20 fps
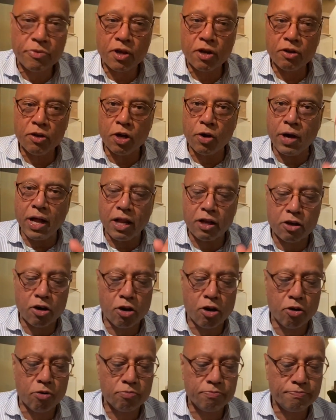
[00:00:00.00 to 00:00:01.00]
No
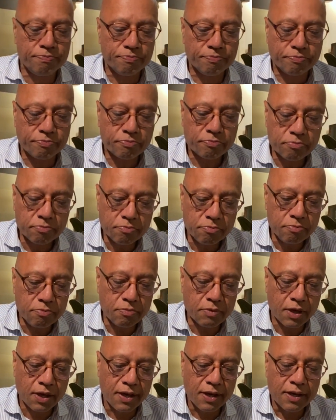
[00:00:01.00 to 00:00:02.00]
alcohol,
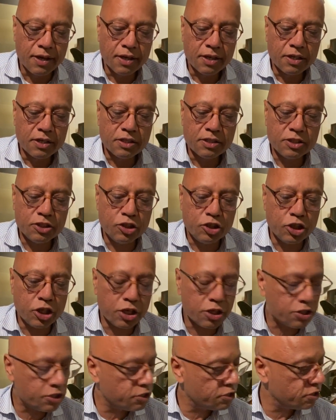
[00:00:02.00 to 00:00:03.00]

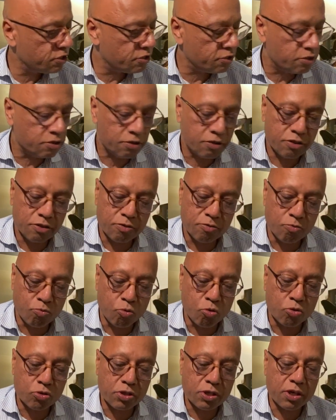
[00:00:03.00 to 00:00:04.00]
just
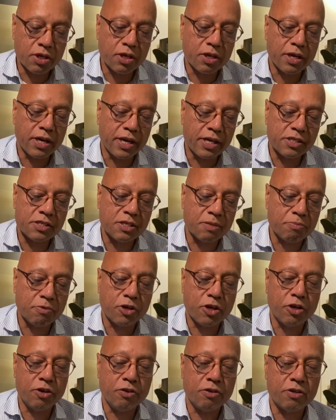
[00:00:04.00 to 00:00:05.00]
water and some
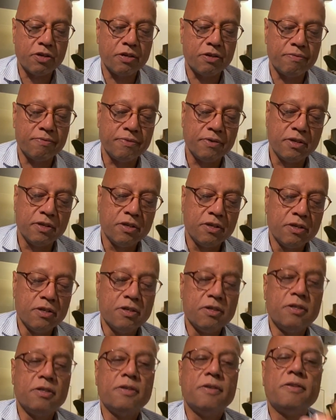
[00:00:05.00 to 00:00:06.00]
Coke.
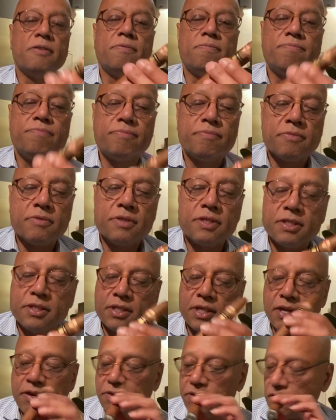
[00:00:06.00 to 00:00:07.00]
Let's see
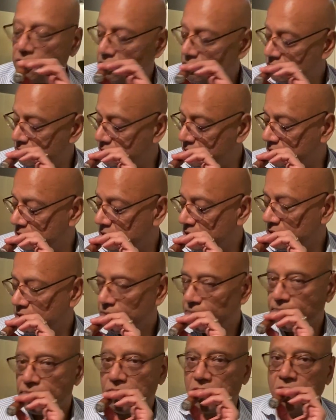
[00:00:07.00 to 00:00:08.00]
how it goes.
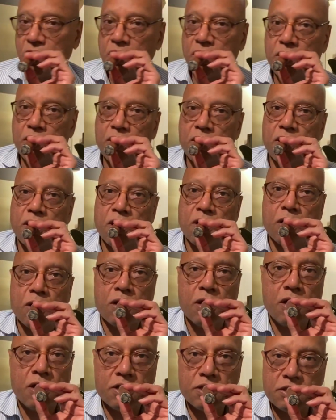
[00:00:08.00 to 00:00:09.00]

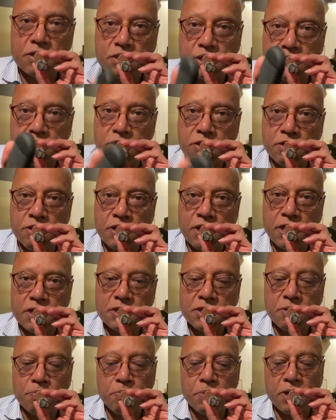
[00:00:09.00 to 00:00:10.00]
I'll see you guys
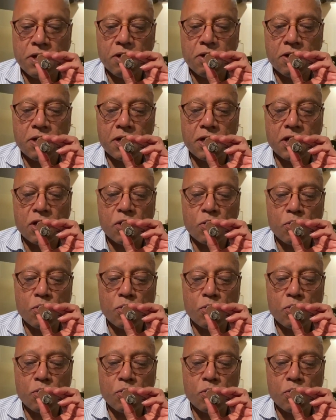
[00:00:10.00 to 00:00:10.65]
in a minute, okay?